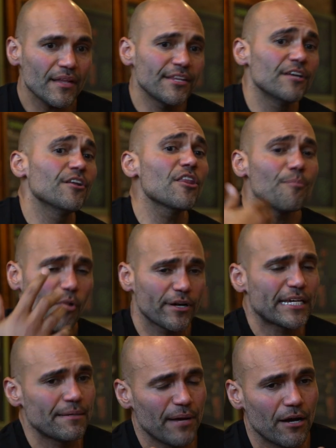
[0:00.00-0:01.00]
another part
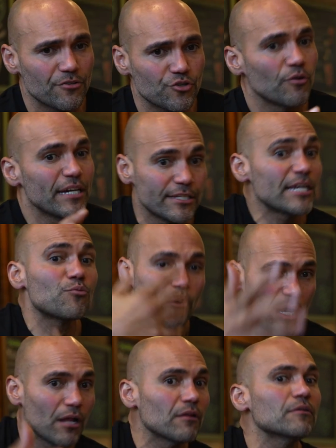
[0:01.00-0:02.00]
came out. So it did
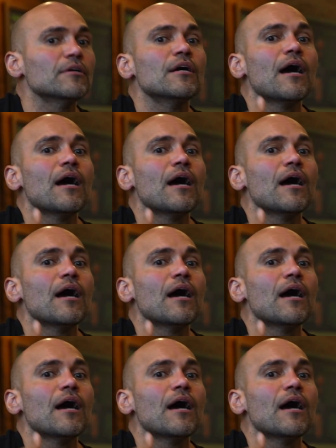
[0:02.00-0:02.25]
well.